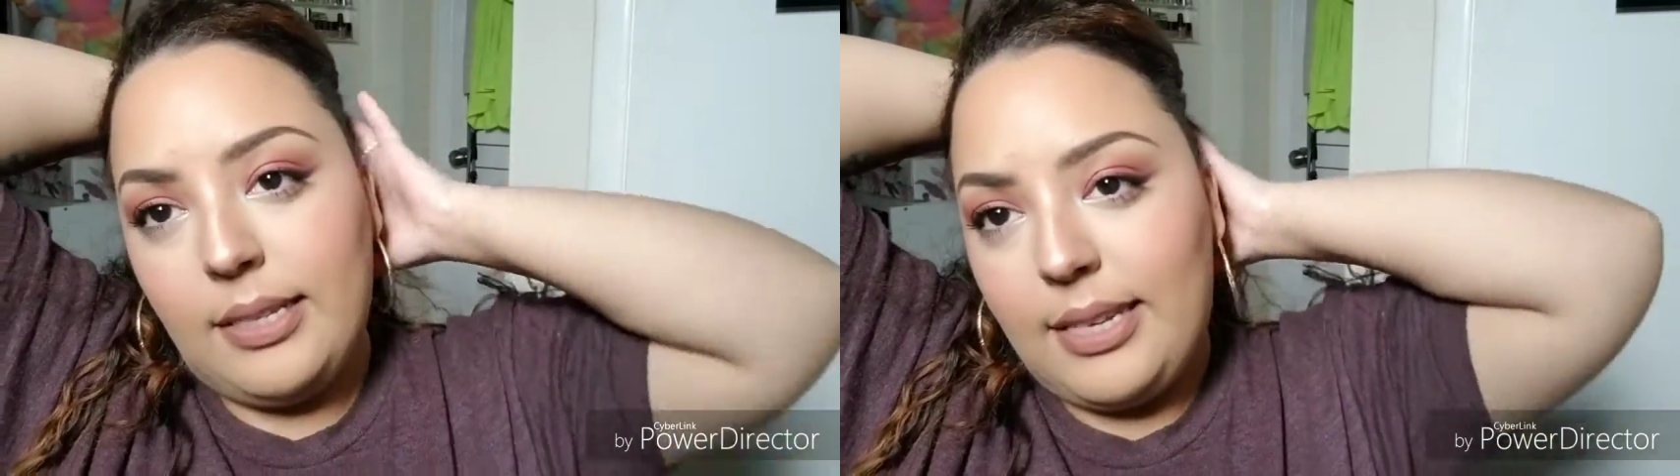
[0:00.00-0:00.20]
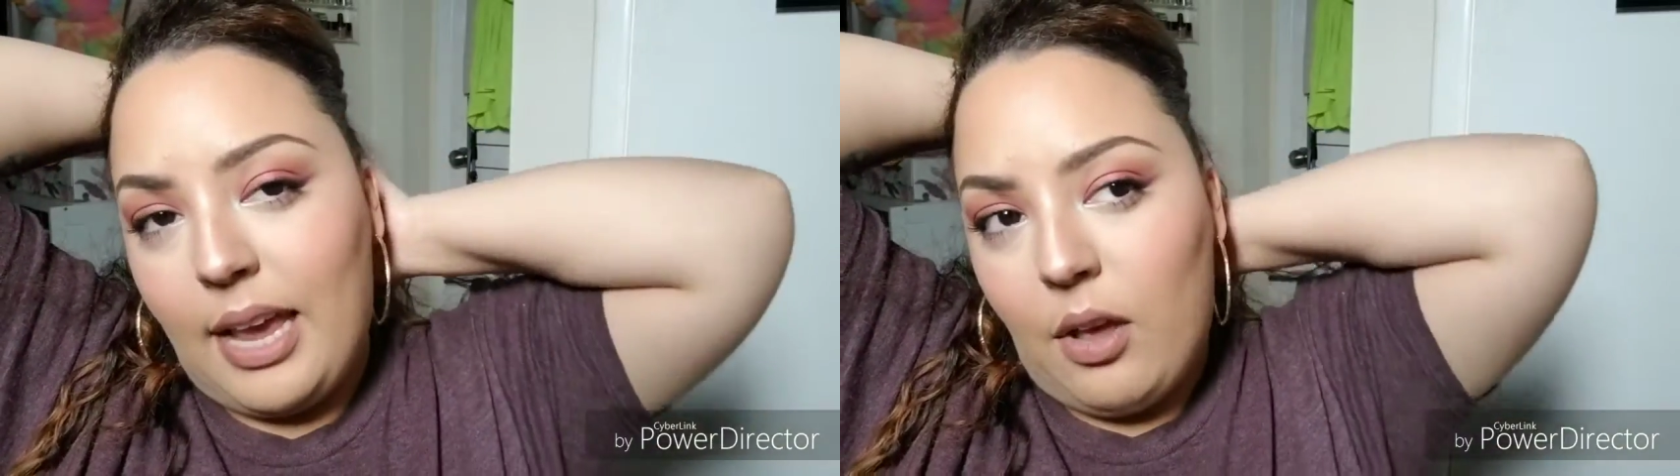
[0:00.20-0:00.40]

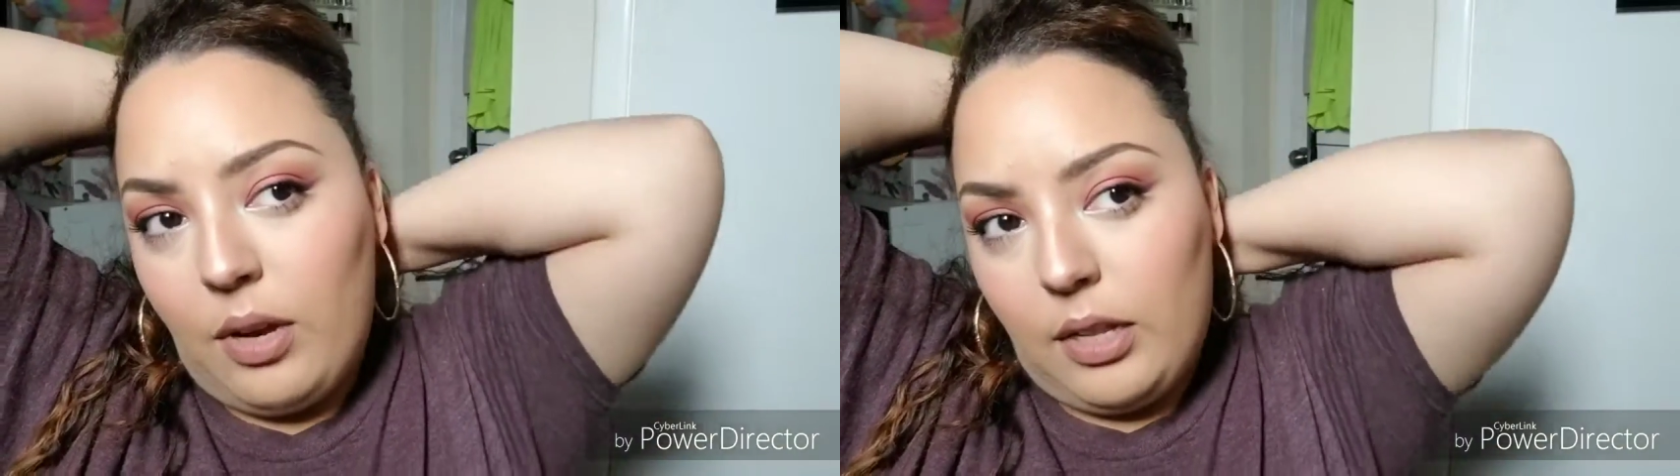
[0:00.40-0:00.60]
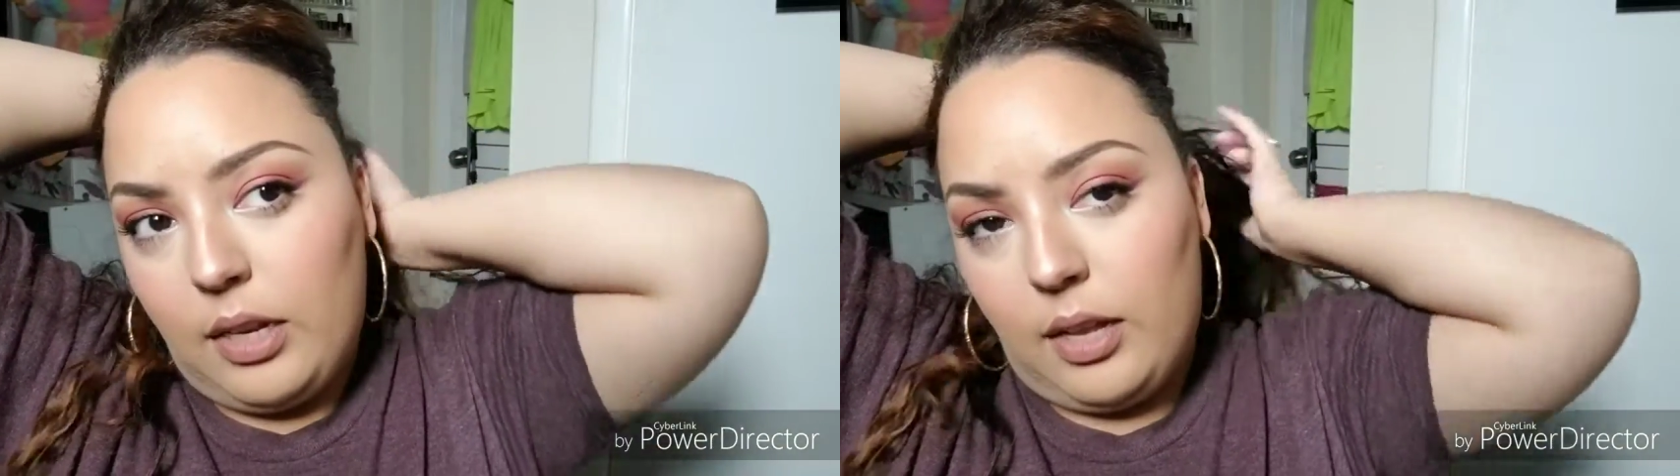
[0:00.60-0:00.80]
down
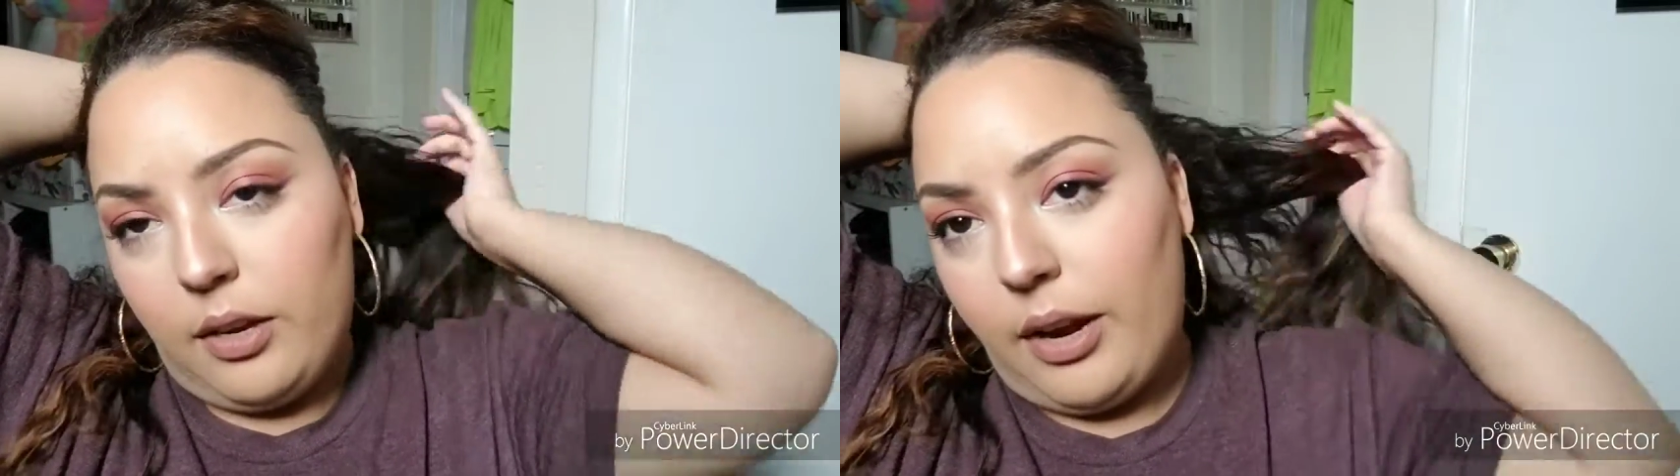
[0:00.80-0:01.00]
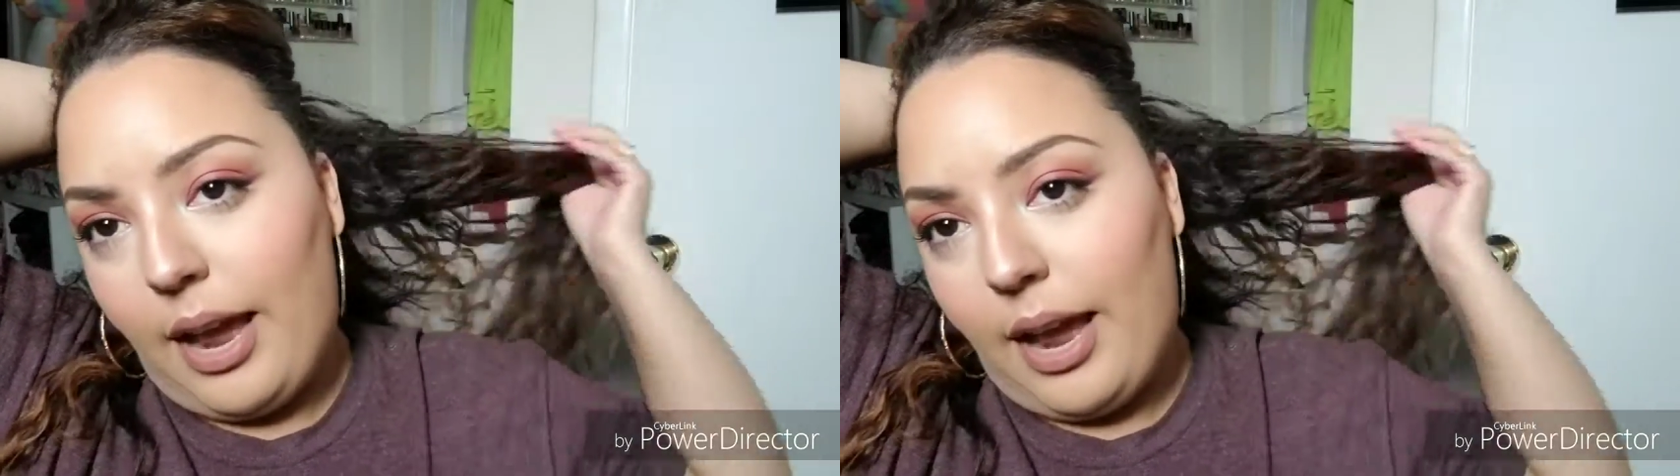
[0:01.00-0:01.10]
and the other